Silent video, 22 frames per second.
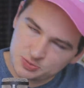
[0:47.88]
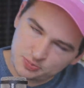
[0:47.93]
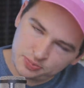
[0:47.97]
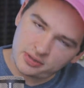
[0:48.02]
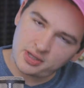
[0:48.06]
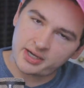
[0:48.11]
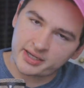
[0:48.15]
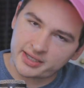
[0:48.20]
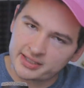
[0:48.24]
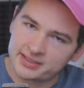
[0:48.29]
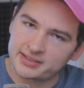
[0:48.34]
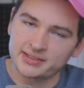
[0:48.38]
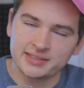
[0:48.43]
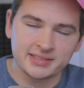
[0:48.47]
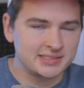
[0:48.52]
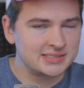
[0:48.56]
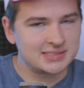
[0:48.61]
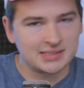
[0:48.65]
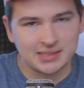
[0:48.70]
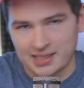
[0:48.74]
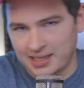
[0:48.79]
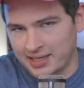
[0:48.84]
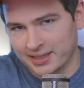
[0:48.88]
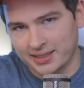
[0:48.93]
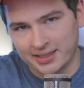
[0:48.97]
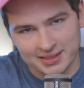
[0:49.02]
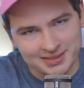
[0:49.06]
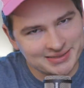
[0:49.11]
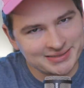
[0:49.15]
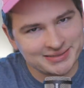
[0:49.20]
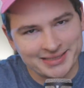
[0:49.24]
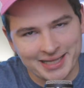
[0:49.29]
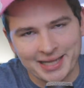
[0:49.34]
plugin is like
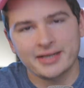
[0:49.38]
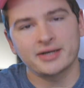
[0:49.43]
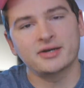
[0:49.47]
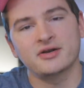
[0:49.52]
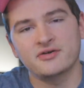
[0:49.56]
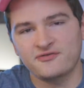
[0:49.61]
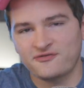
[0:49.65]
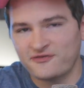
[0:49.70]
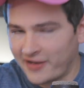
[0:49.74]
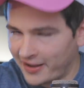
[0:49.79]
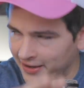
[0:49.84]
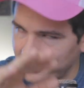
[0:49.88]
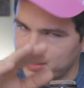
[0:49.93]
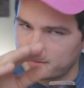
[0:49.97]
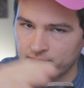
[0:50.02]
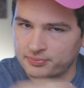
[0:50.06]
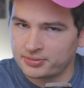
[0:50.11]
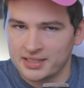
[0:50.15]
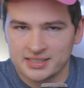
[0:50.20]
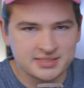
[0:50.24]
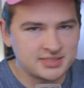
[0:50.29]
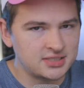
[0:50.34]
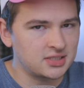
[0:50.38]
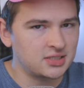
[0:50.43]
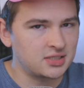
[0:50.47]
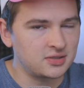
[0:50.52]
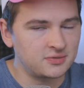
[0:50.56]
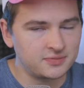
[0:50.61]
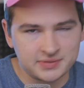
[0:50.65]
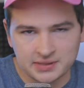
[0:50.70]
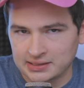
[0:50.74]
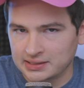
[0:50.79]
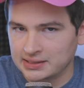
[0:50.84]
a standard FET
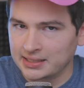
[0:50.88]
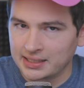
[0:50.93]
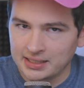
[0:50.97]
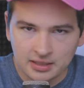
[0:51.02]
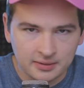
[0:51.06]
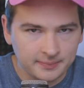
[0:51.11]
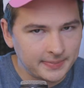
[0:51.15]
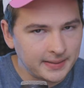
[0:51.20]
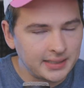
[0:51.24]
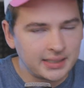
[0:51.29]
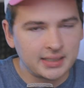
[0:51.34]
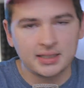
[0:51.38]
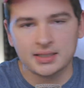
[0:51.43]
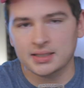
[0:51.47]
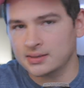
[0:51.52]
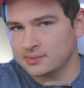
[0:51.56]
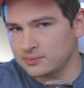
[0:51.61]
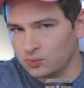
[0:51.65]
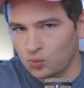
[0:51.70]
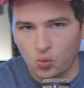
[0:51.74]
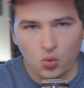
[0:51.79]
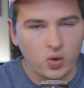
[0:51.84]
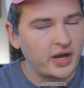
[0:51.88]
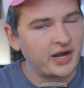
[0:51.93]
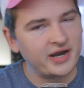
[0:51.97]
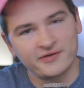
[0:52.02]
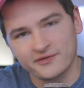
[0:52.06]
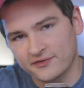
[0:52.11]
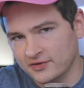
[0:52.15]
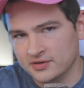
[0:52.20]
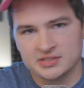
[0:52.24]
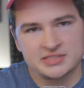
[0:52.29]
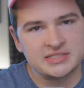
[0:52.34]
compressor with a little bit of
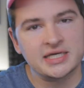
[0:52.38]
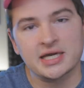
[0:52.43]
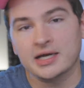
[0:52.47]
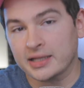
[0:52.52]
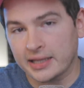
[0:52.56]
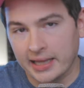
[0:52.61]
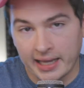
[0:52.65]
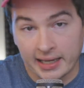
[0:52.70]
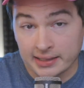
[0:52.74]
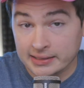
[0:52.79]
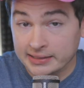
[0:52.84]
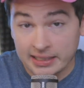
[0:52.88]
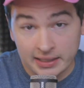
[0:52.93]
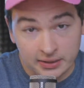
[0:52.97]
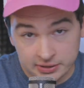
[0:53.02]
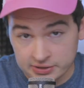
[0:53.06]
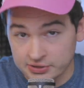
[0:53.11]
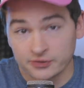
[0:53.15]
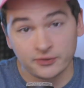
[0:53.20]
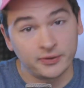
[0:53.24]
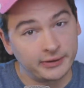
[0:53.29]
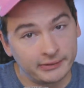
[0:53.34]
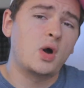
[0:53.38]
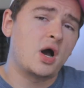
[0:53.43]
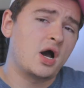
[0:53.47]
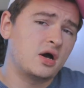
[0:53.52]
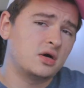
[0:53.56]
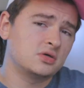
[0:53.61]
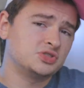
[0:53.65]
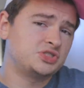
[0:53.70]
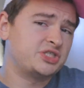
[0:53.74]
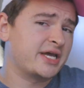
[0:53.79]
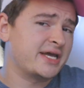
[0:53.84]
whatever CLA did to it.
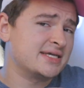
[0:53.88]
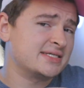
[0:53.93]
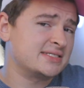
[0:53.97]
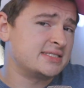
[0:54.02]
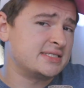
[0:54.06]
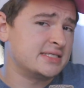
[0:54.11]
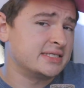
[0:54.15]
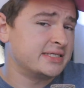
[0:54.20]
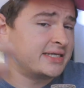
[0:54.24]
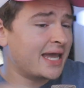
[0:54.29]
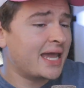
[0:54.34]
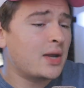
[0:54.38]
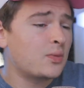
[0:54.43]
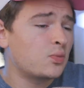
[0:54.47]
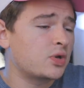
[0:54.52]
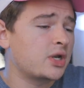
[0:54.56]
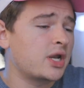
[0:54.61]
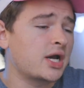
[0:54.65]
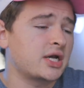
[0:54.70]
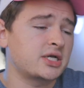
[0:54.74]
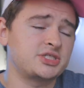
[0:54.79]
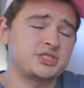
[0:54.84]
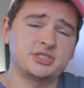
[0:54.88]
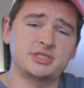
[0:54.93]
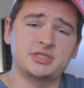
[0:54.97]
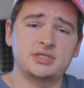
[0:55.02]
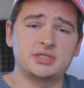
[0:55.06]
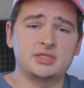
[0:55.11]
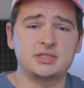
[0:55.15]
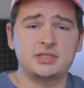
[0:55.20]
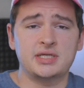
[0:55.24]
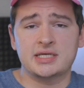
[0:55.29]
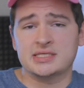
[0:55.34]
While JST Gain
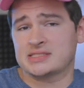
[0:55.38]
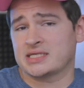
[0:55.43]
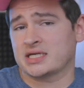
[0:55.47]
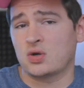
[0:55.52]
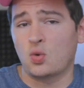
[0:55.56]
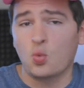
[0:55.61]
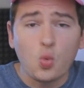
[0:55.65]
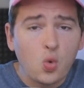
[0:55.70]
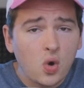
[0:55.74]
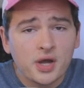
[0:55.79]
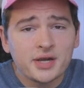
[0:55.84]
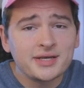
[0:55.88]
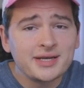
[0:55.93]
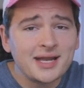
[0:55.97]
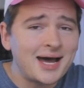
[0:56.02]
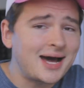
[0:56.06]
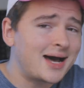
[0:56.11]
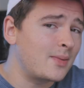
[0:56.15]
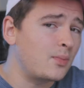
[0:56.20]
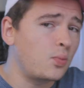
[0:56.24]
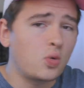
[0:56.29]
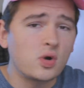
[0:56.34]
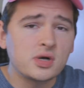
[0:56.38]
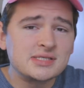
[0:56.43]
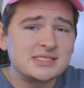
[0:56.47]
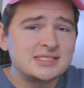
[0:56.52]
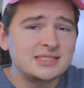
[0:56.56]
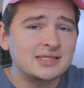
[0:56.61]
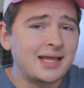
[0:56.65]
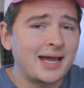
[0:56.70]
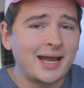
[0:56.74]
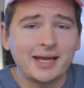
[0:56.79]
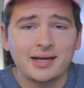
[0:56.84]
Reduction is like a one knob, one
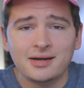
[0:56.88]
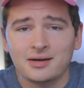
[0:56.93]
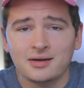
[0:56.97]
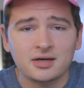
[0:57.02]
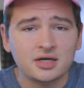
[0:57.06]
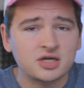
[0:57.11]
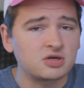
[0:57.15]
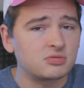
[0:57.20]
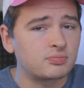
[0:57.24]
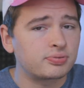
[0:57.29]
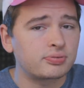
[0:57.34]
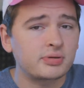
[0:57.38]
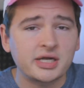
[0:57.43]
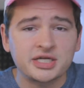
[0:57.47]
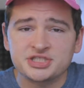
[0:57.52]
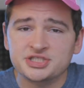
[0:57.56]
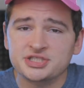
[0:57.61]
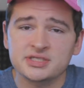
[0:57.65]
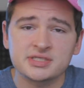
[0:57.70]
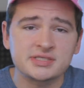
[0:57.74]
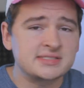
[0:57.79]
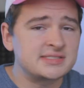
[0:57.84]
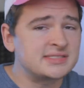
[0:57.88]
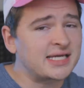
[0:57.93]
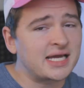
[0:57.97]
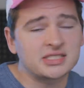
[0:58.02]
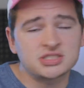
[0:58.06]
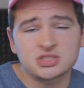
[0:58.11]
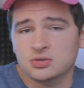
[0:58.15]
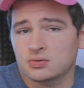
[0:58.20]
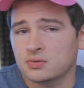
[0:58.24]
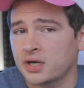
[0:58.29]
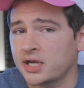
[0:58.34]
slider, compression,
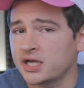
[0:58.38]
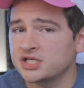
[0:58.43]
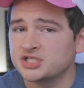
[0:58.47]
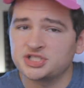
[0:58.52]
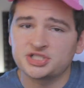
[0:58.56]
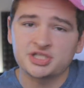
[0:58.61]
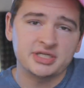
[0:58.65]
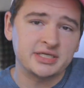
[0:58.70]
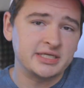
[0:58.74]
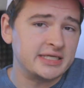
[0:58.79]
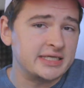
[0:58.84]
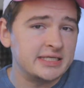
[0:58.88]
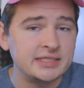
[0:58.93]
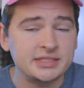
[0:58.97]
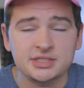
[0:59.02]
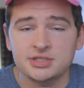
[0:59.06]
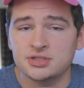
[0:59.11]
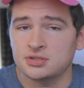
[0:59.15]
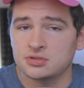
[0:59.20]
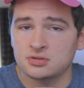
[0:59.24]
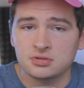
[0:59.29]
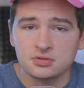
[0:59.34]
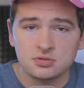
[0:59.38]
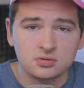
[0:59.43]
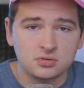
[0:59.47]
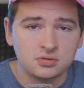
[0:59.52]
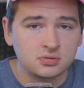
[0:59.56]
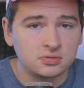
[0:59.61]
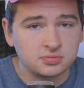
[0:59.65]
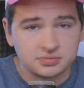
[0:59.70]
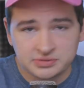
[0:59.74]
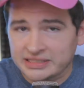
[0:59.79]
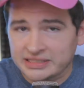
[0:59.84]
saturation, EQ